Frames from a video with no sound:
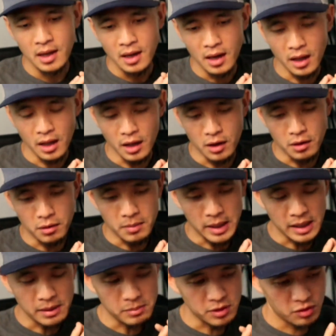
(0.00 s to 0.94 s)
Hello, my
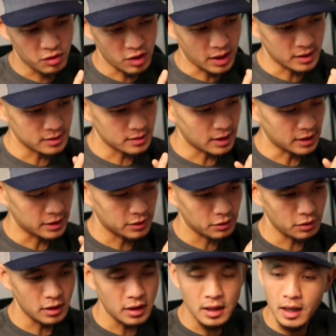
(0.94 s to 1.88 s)
name is Chance
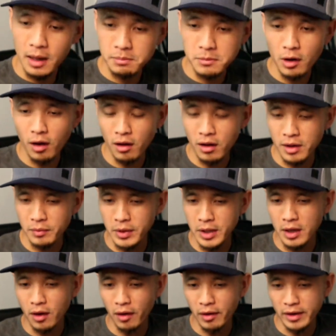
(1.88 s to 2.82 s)
Saturn and I'm calling
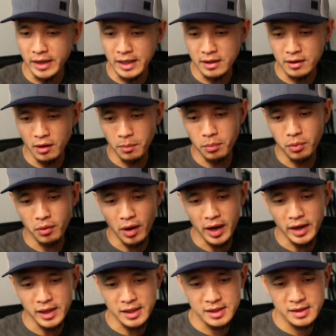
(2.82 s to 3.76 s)
regarding your
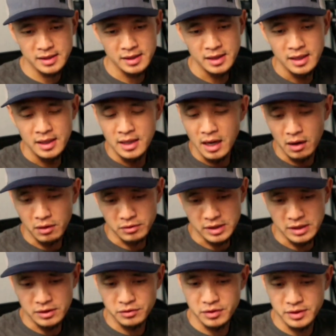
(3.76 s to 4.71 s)
products. I was
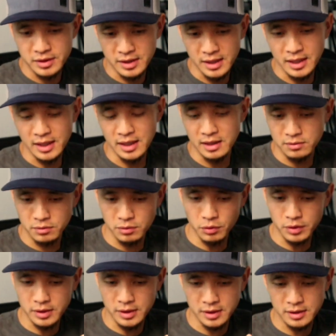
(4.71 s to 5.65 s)
interested in
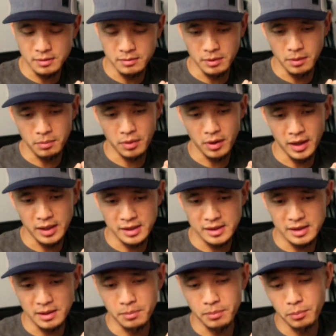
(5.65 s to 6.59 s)
sourcing some of your
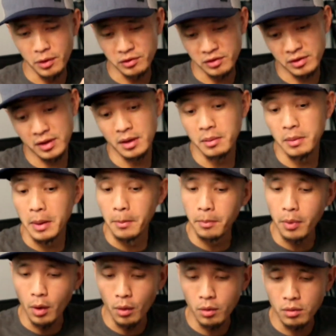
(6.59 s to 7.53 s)
products and purchasing them in
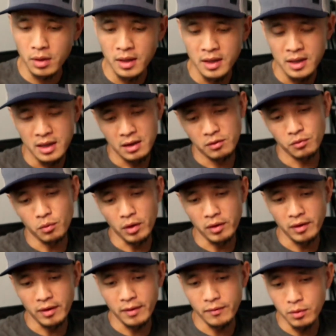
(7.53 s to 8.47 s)
bulk. I was
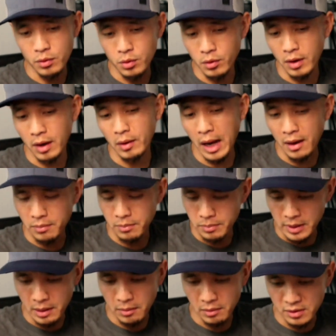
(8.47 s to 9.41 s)
wondering who I'd
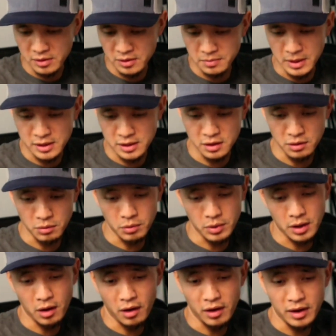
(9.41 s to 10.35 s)
be able to speak to
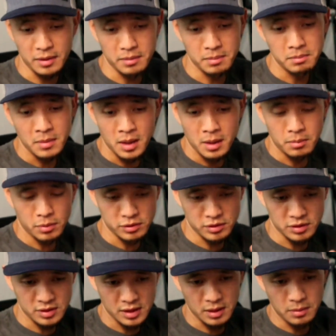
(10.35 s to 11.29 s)
regarding
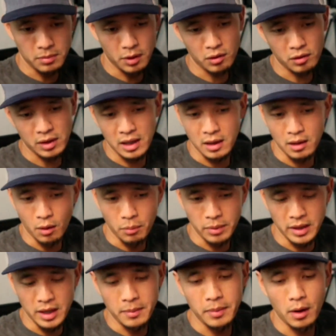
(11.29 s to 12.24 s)
purchasing in bulk and
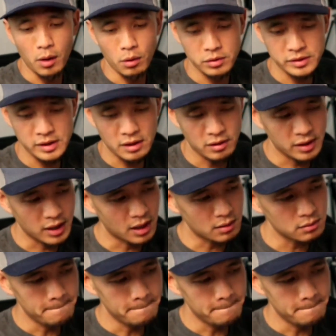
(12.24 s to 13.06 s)
opening up a wholesale account.